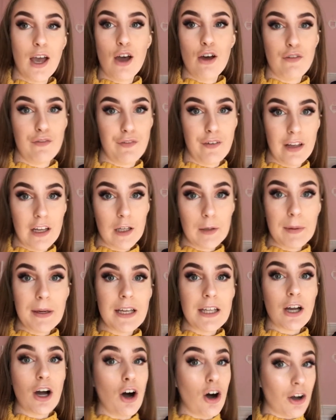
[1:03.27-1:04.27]

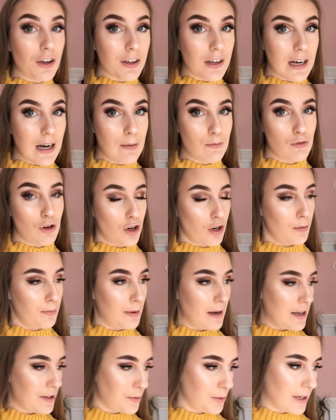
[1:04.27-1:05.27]
filming on the camera
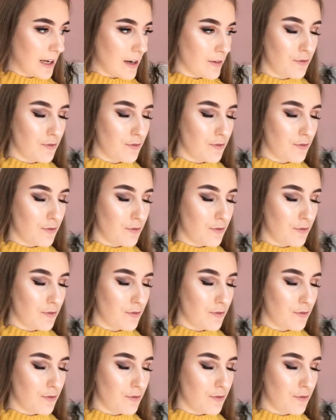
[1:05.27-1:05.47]
compared to an